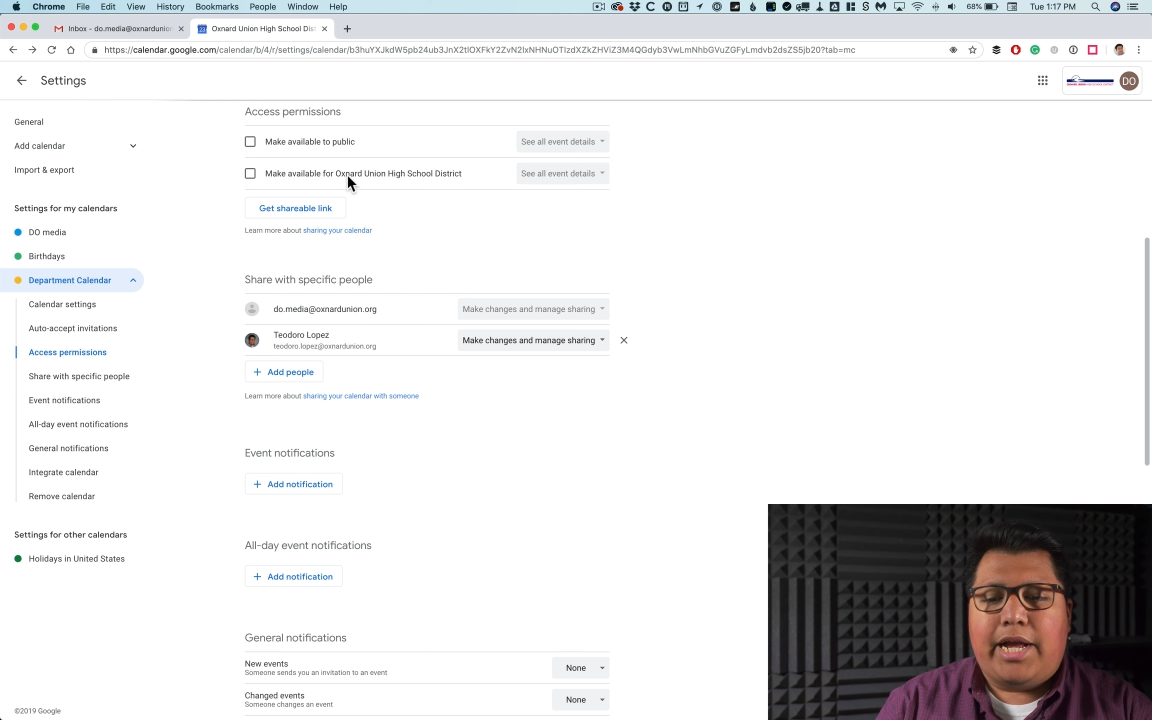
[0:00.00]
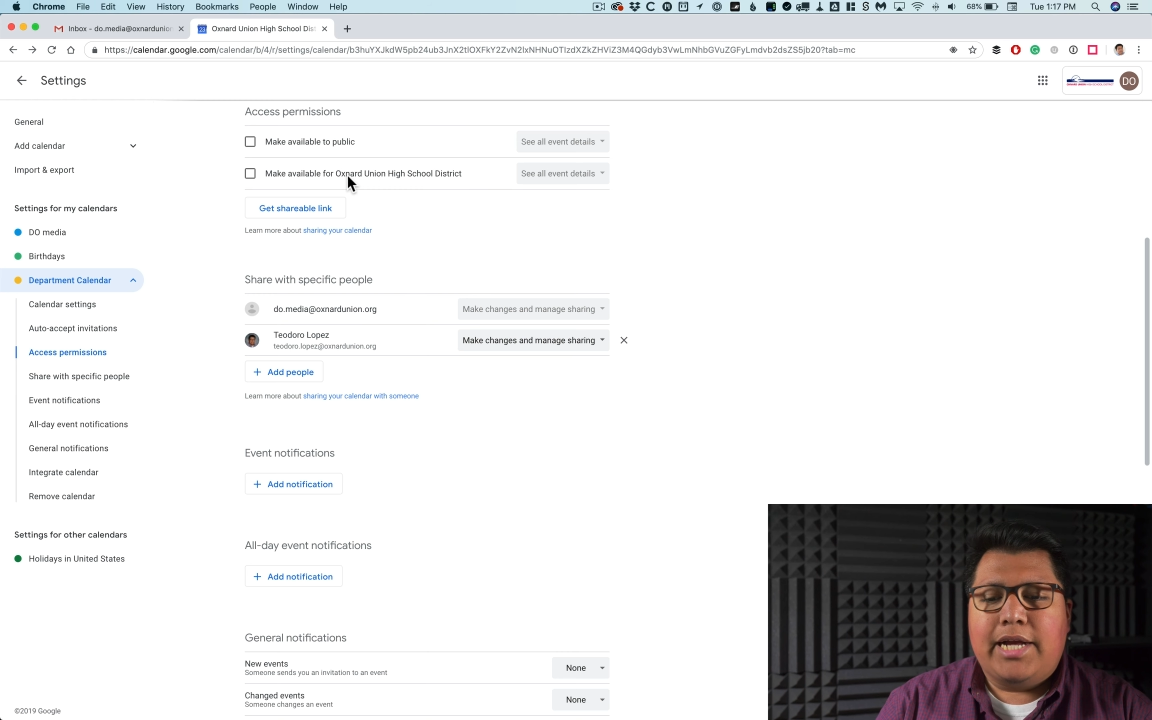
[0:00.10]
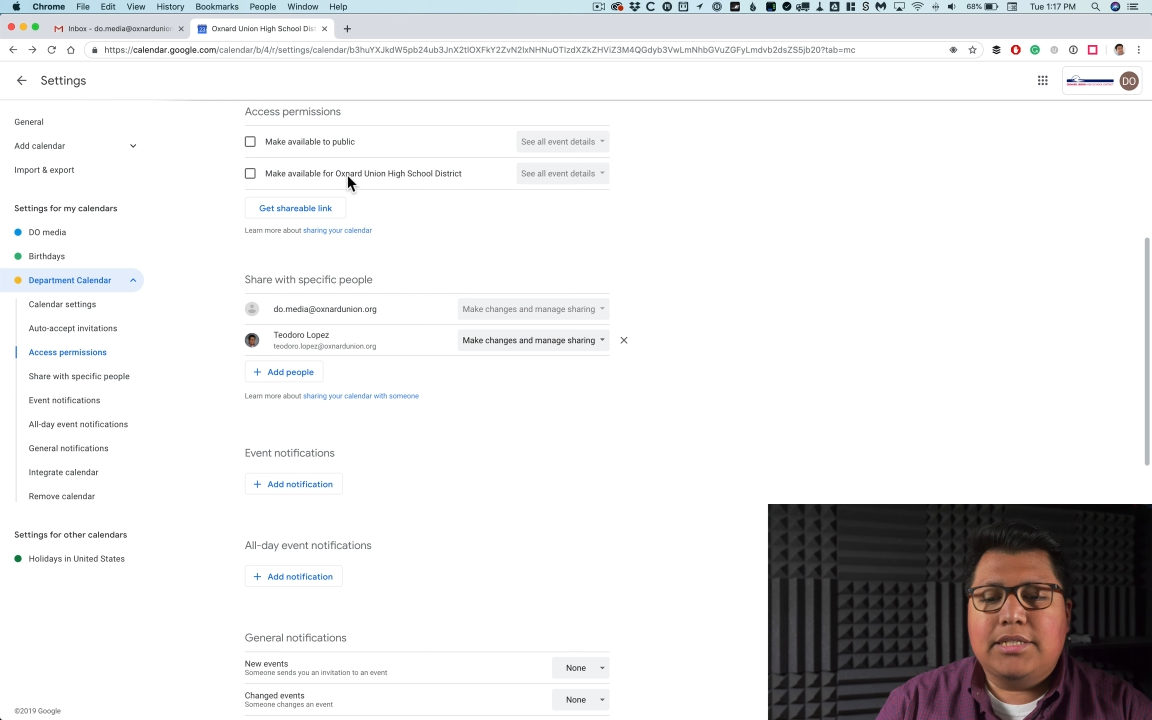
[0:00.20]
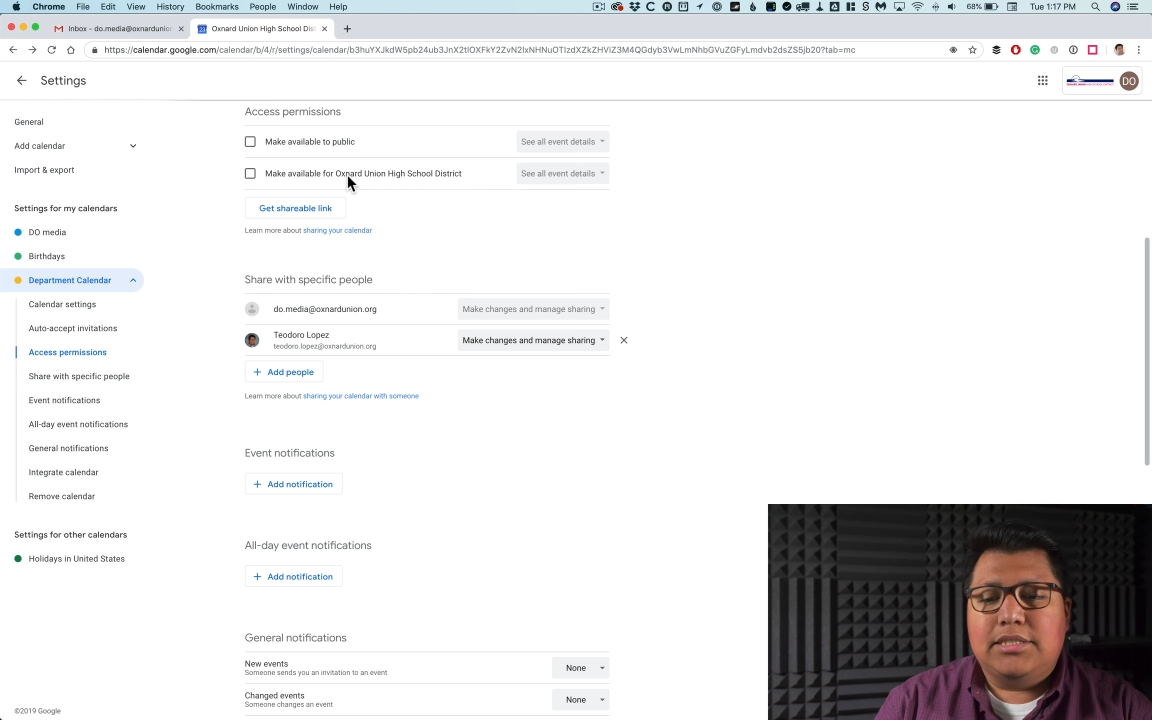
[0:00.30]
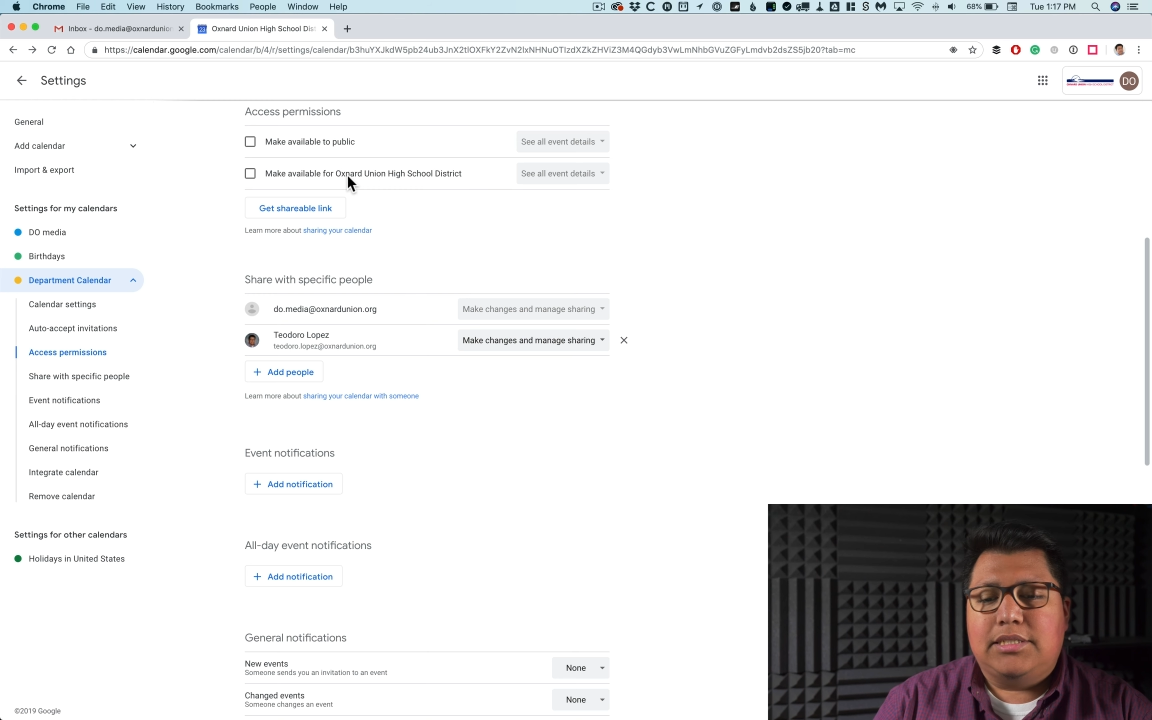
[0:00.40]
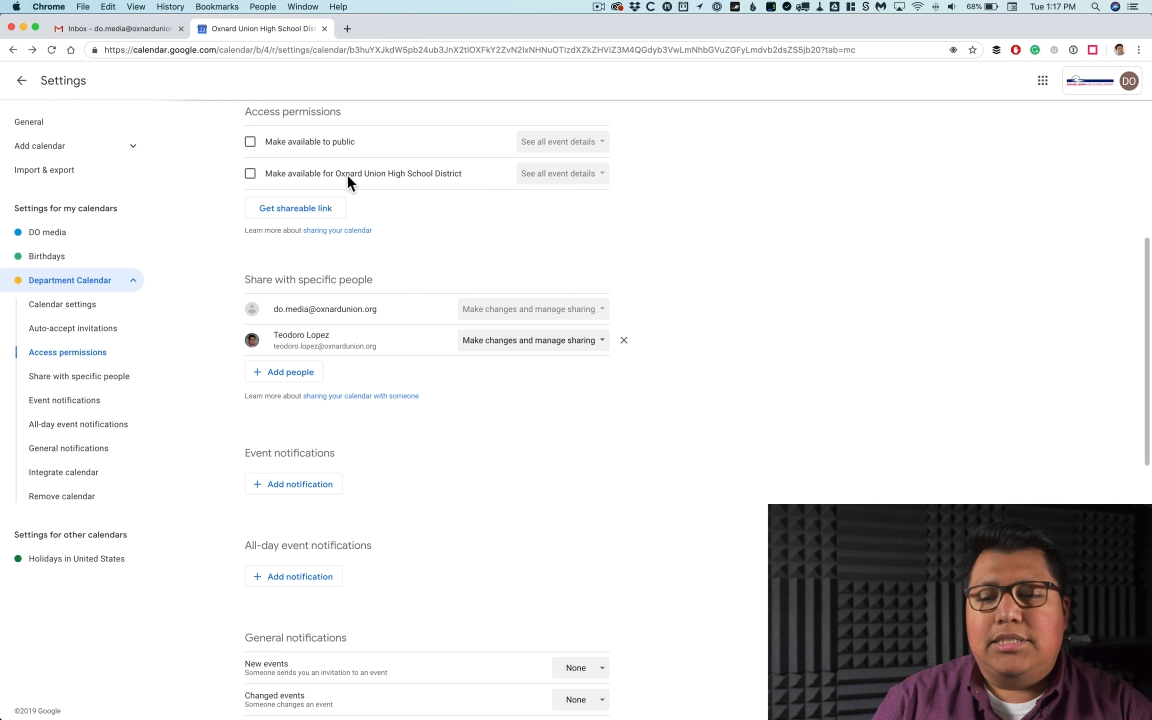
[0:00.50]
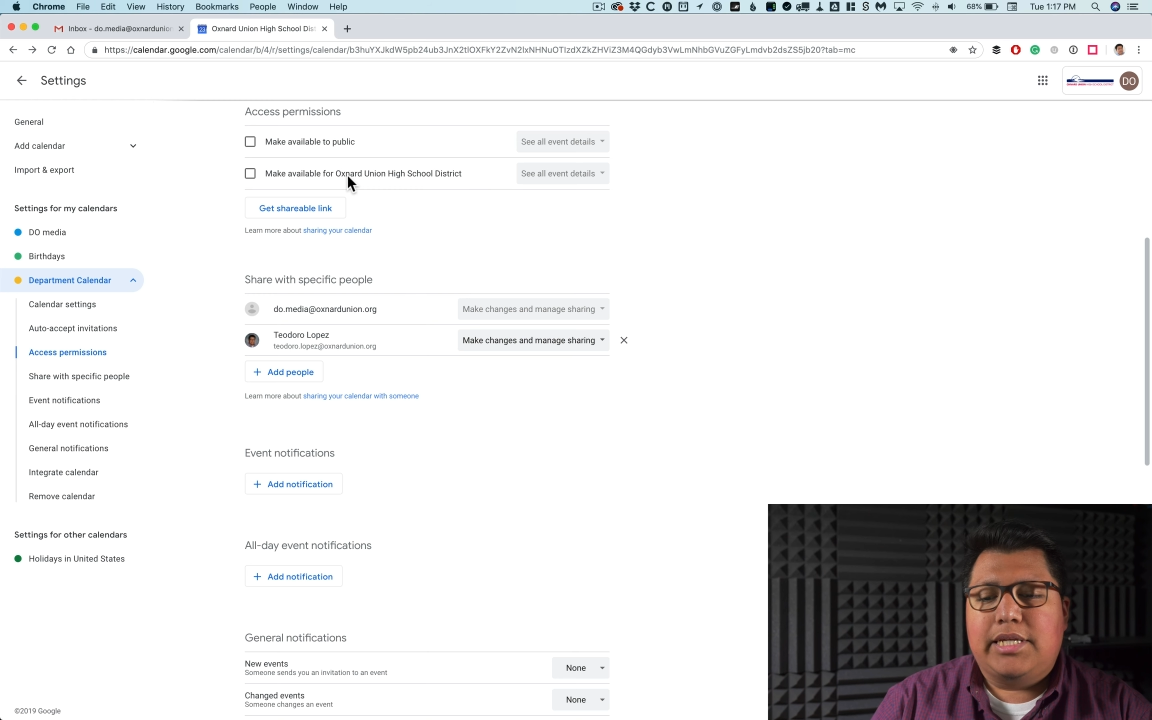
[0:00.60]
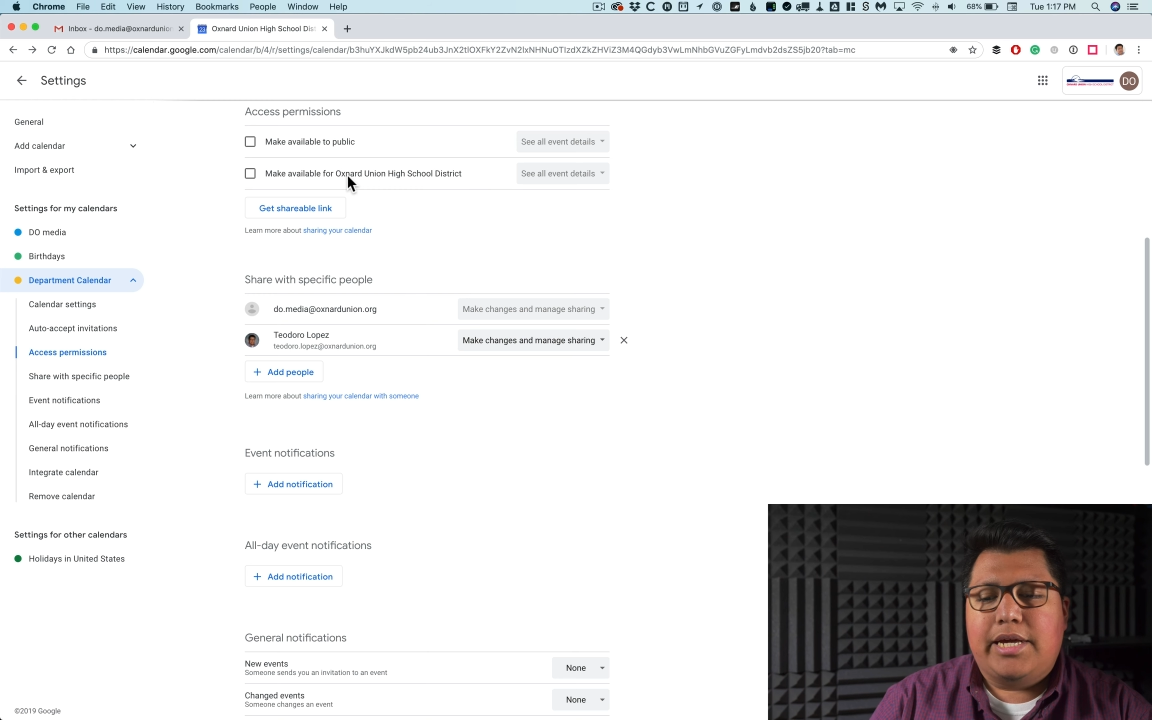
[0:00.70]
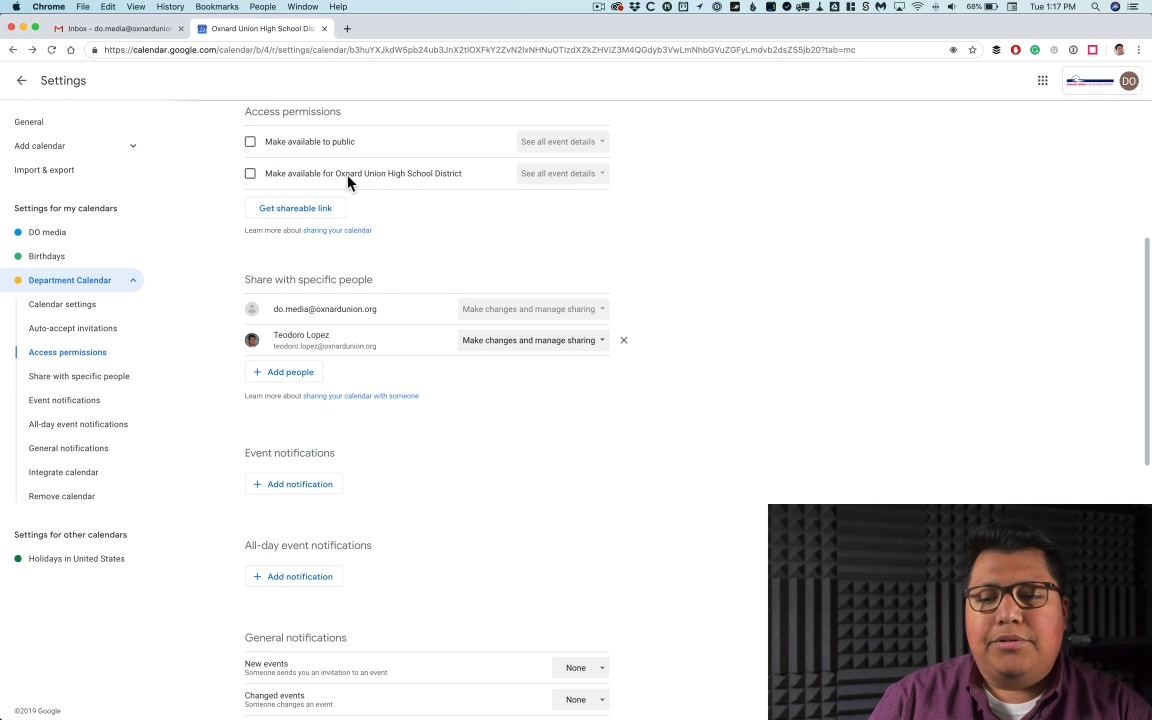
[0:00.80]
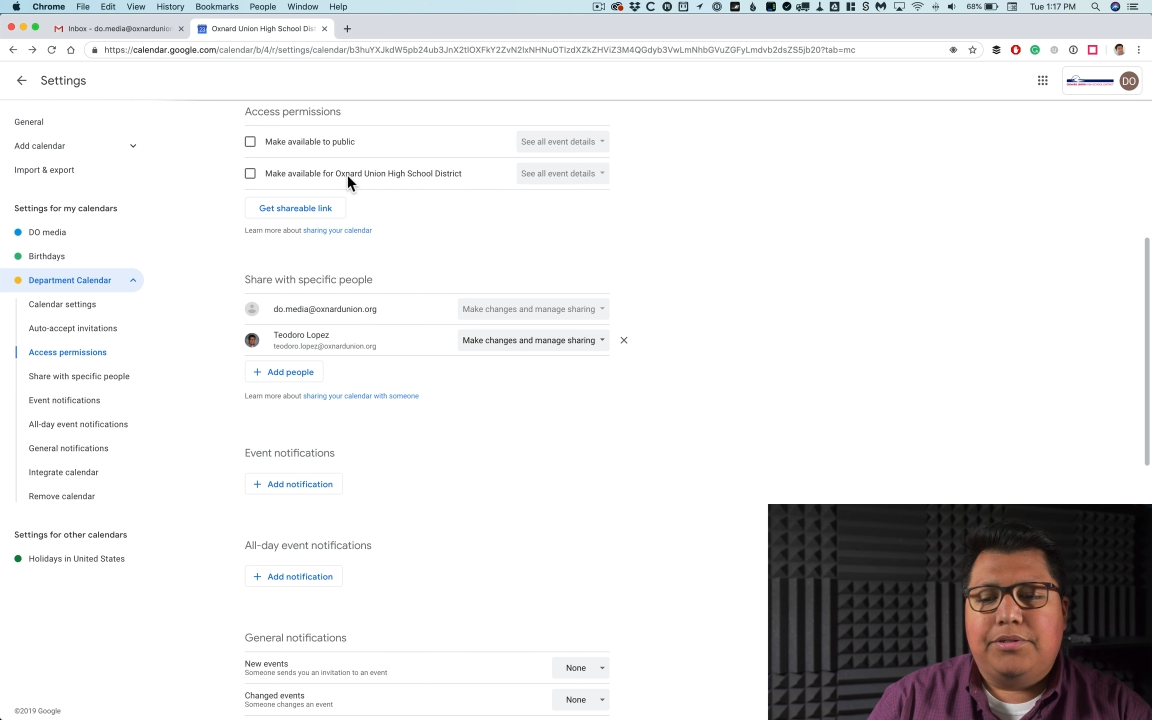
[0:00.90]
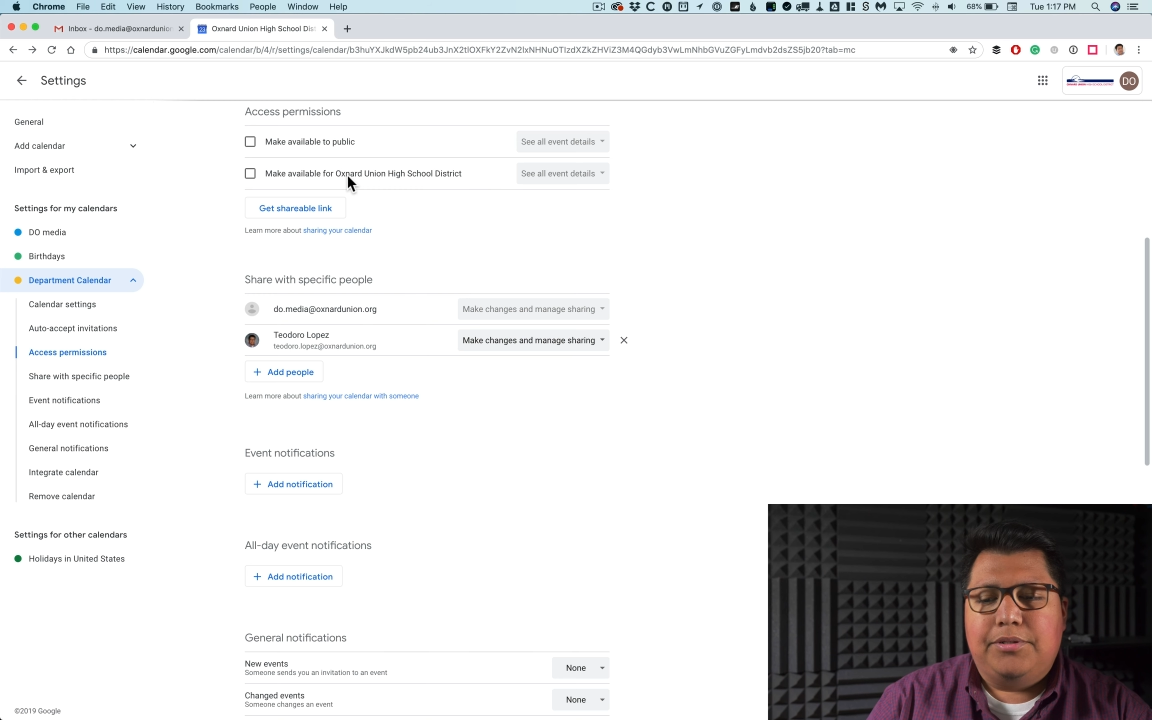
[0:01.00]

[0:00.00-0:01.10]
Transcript: access this calendar.